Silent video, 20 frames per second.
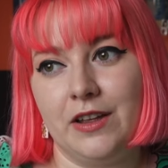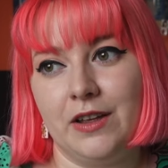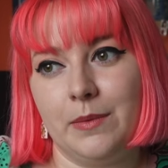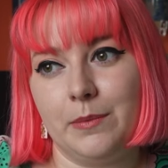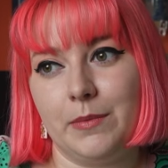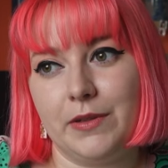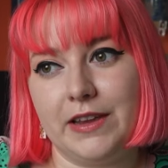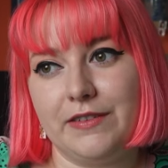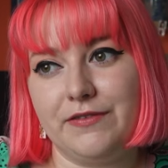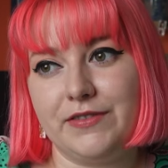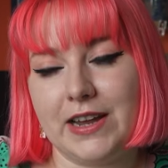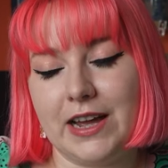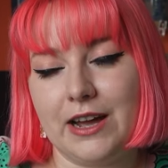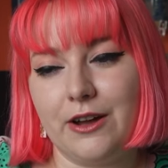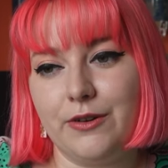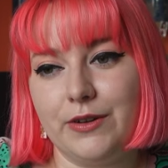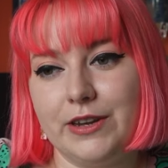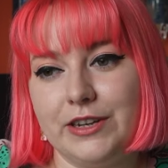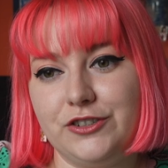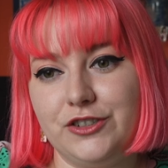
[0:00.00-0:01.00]
but they've
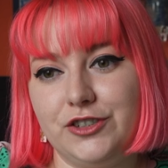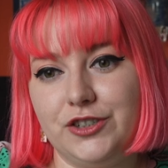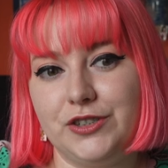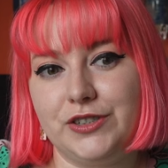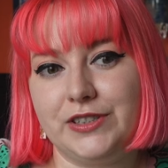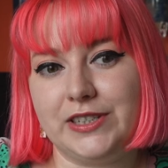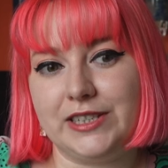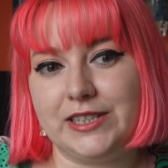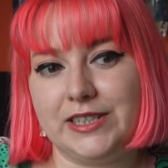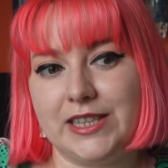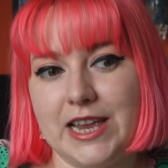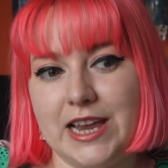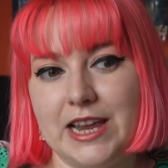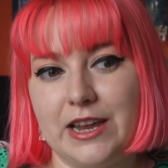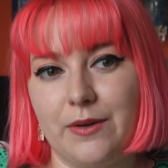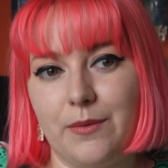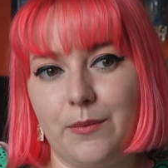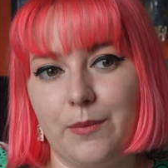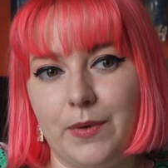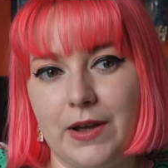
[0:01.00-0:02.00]
now introduced this thing
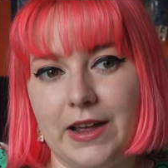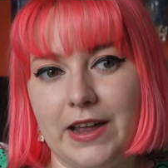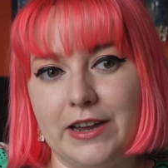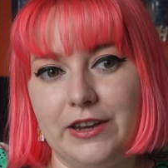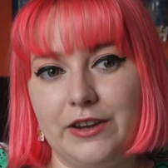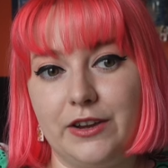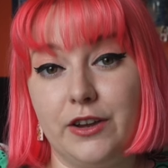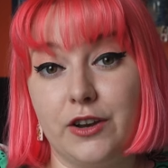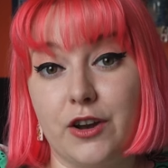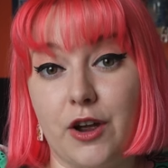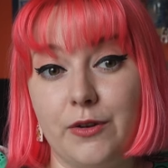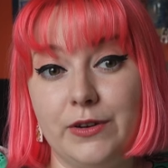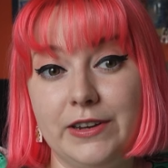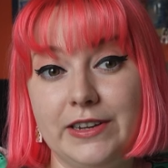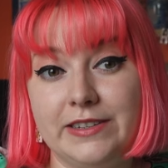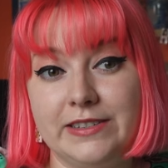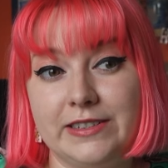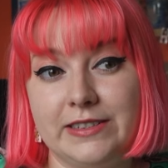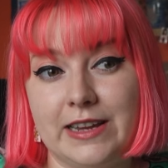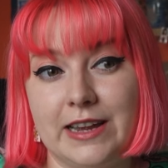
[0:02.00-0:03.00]
where you can only
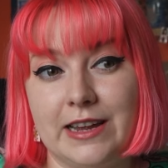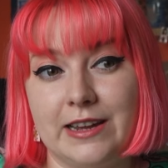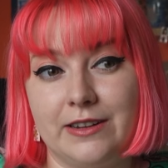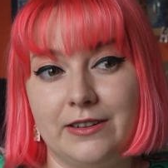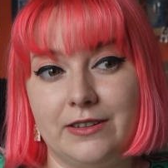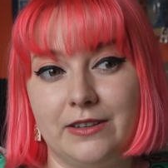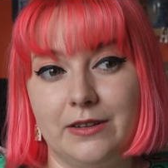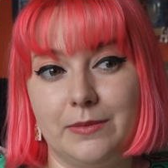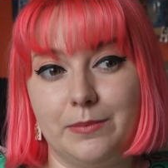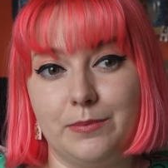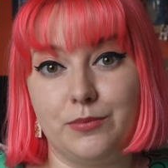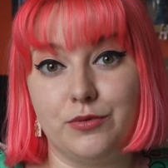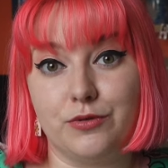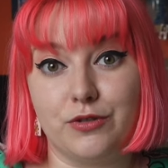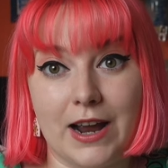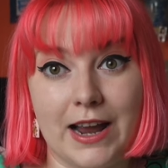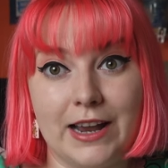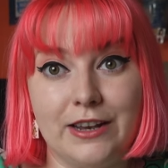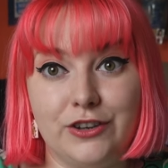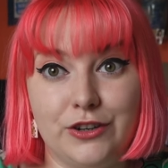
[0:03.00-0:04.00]
sell
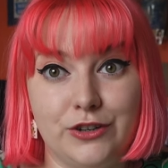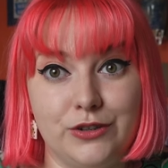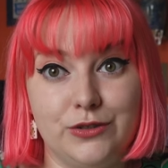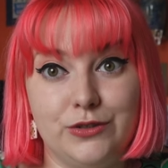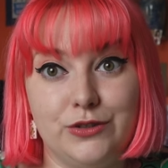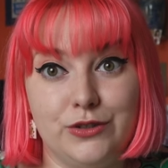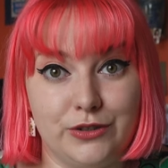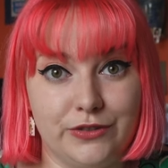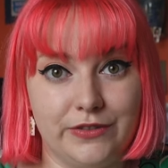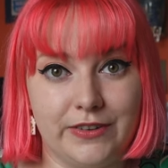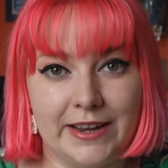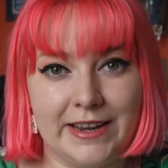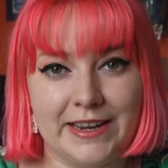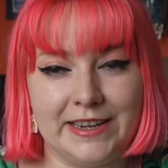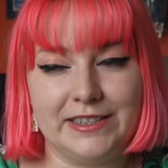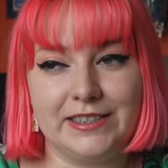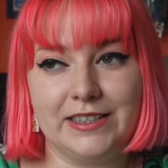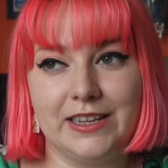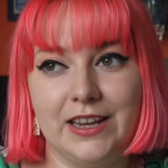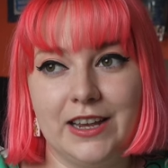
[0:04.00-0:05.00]
brand new
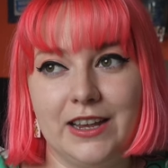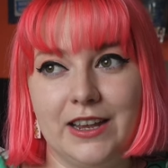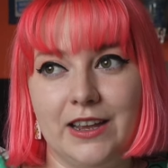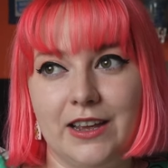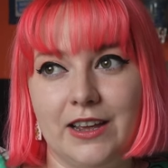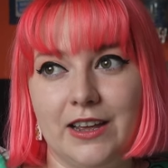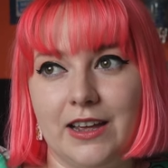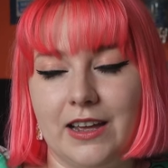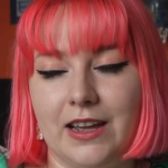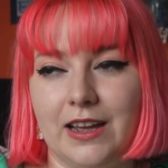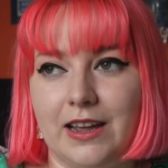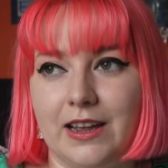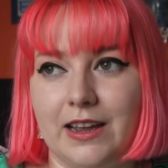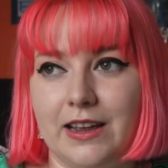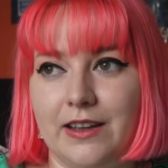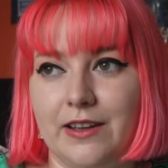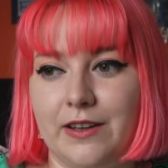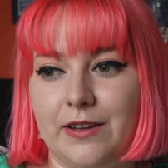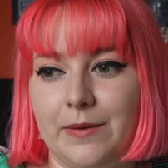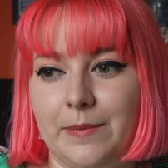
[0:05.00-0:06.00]
duvets,
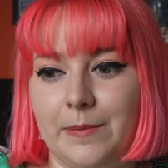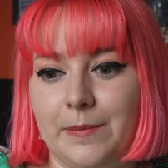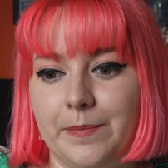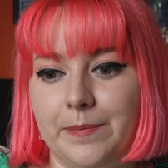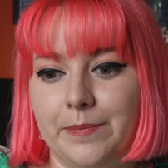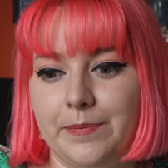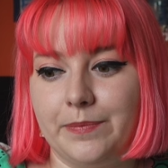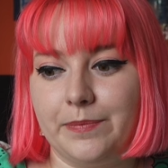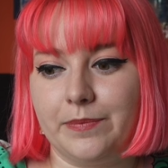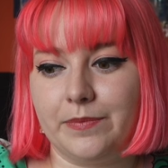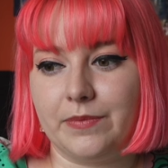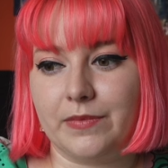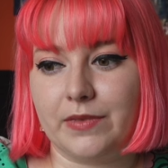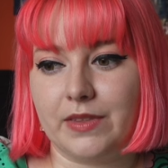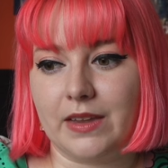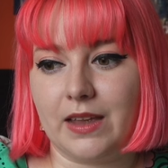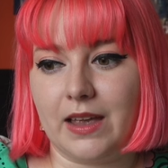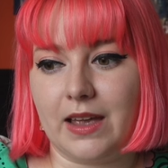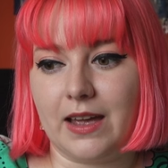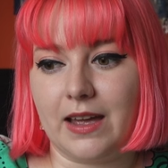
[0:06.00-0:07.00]
and
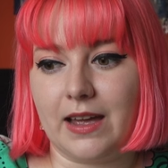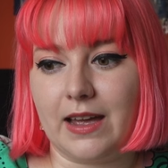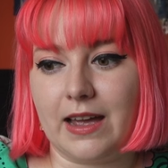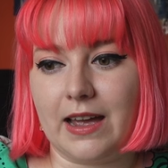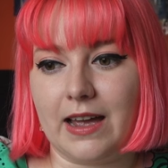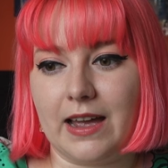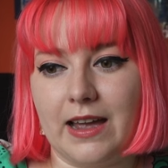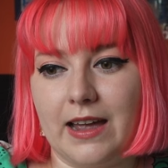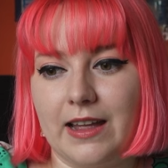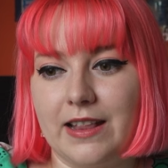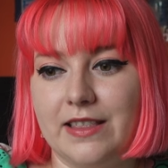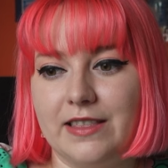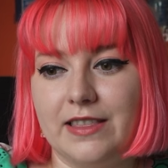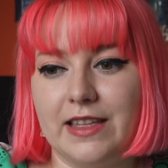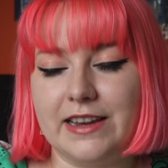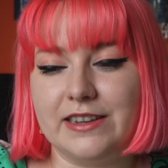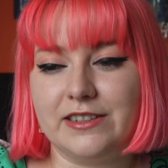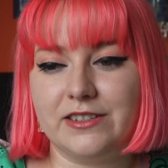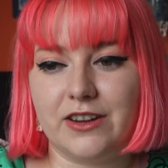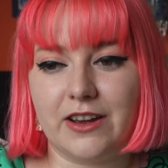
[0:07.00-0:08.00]

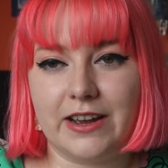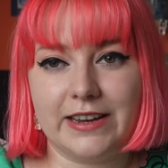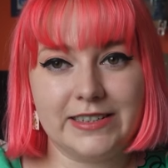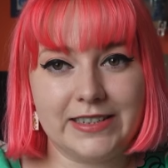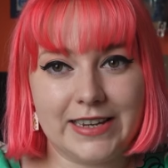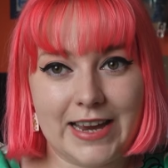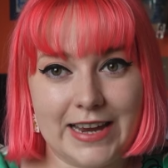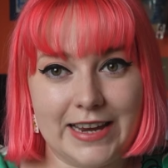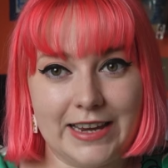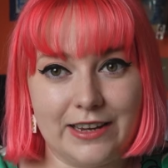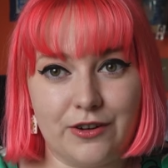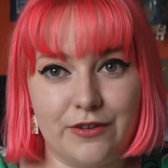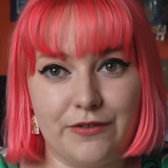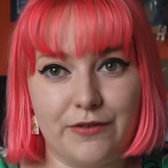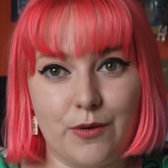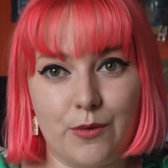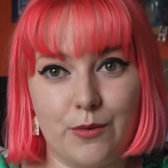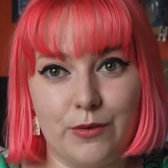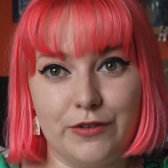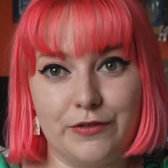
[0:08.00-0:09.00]
they started taking off
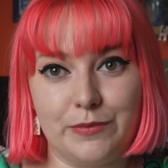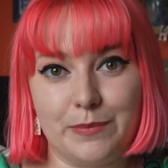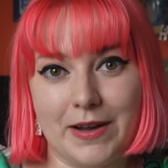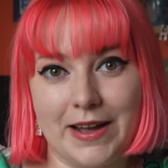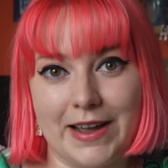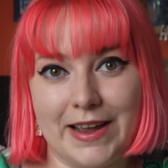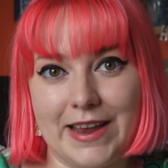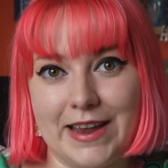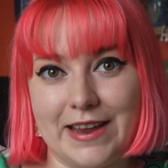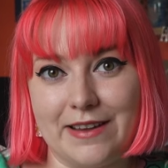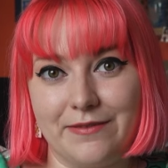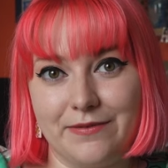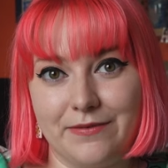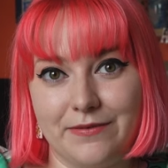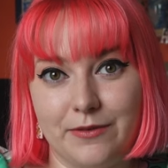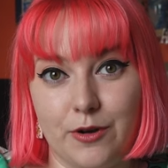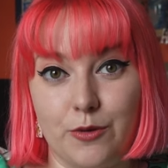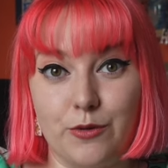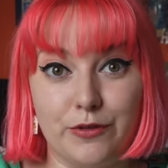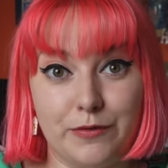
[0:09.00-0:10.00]
all of my
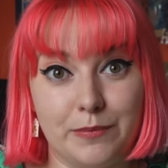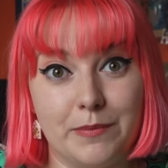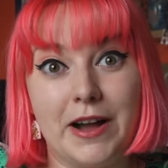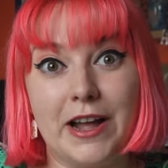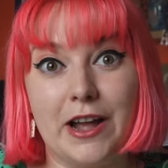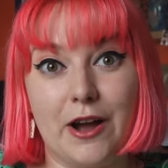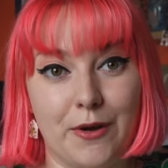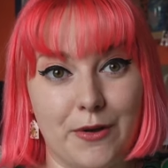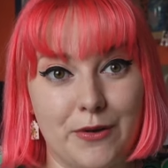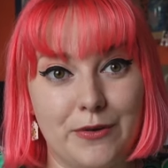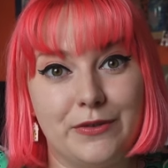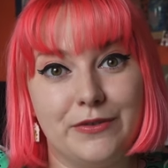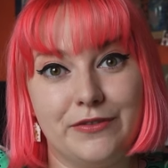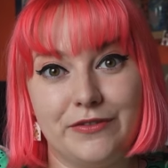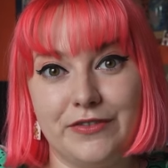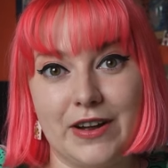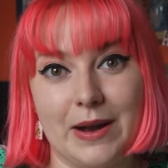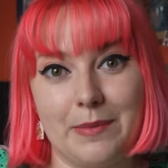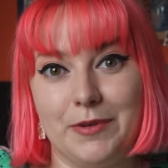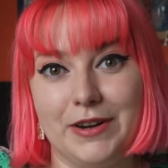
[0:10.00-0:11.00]
own
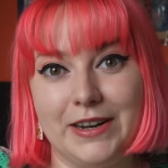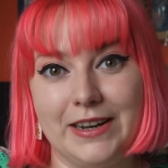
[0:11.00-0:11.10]
fabric